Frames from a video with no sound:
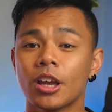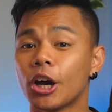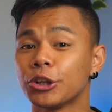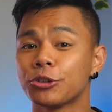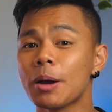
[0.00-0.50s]

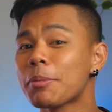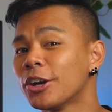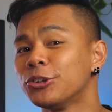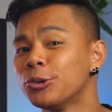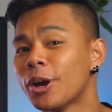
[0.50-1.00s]
A trap I
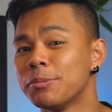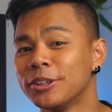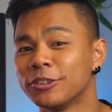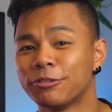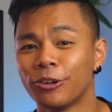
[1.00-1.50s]
do
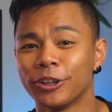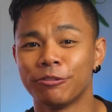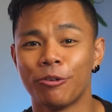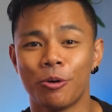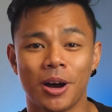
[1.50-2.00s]
admit to falling
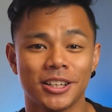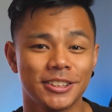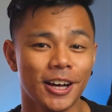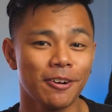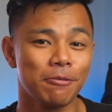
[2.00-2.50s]
for
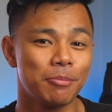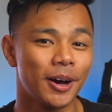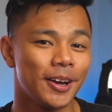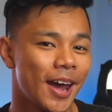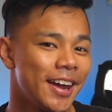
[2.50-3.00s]
myself,
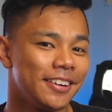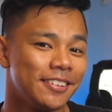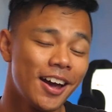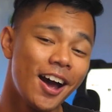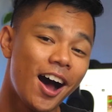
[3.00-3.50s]
but hey,
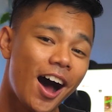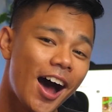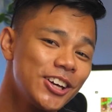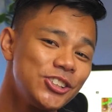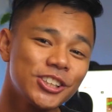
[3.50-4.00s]

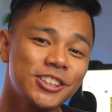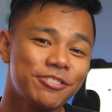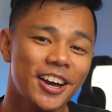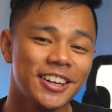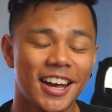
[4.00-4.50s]
I can
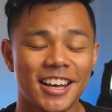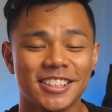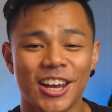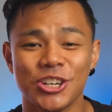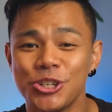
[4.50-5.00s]
justify it as
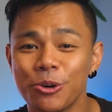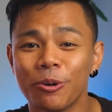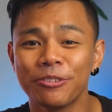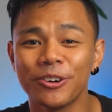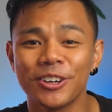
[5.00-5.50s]
a shoe
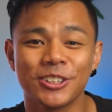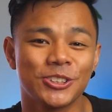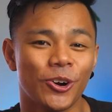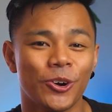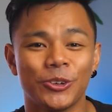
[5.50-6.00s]
reviewer,
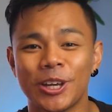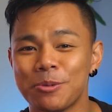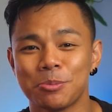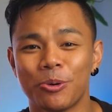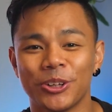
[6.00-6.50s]
so keep
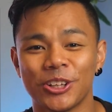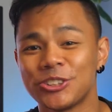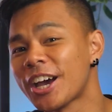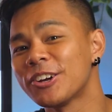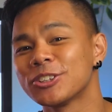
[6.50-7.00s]
supporting the
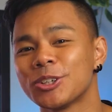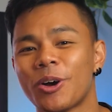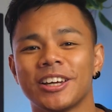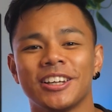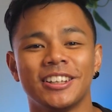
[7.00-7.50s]
channel so I
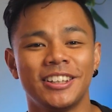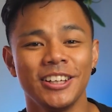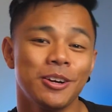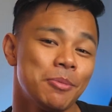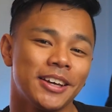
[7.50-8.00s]
can
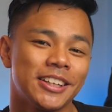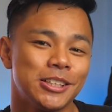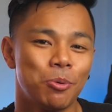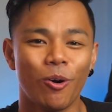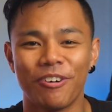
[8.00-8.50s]
continue to make
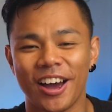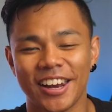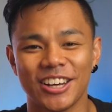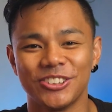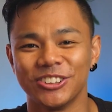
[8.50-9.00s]
these poor
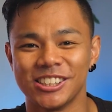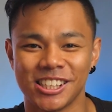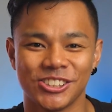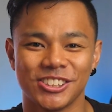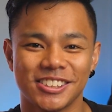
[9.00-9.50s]
financial
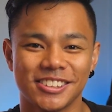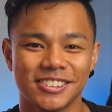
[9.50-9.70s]
decisions.